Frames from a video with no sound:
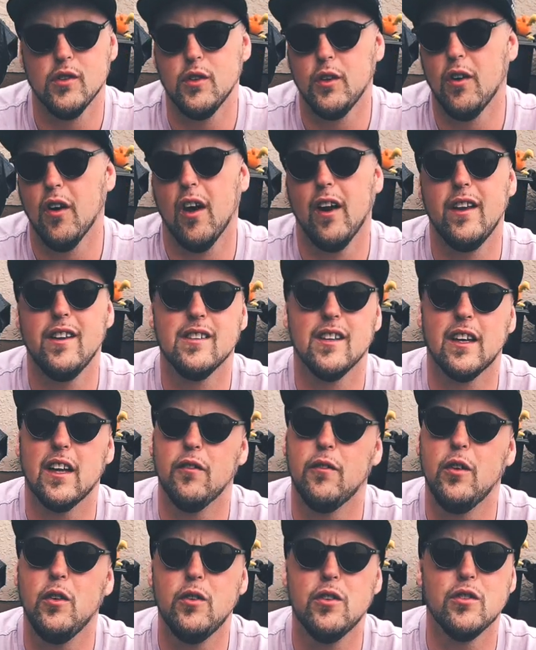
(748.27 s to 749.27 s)
You got. He's like
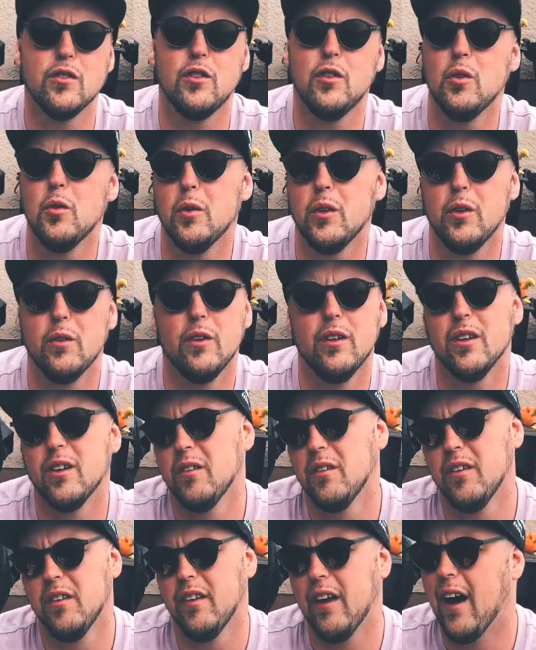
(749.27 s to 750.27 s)
if you just do what you
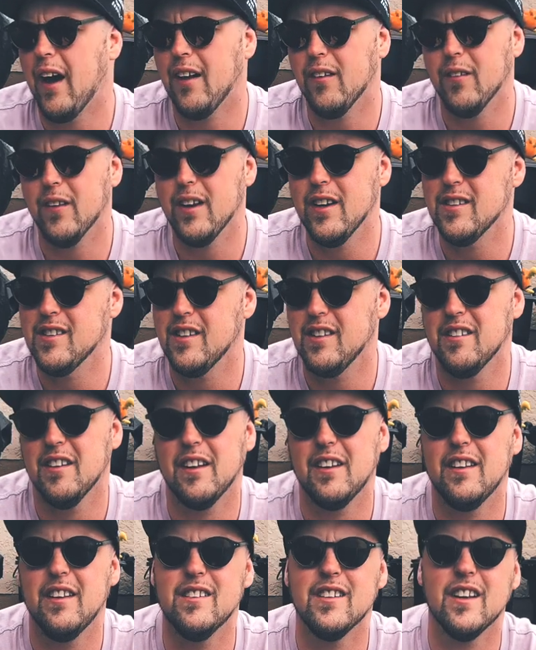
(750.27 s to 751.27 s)
did that race, he's
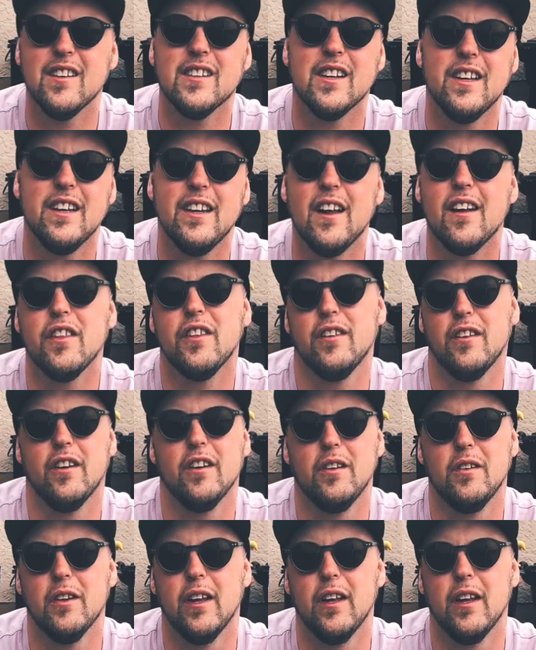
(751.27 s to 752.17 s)
like these guys got nothing on you.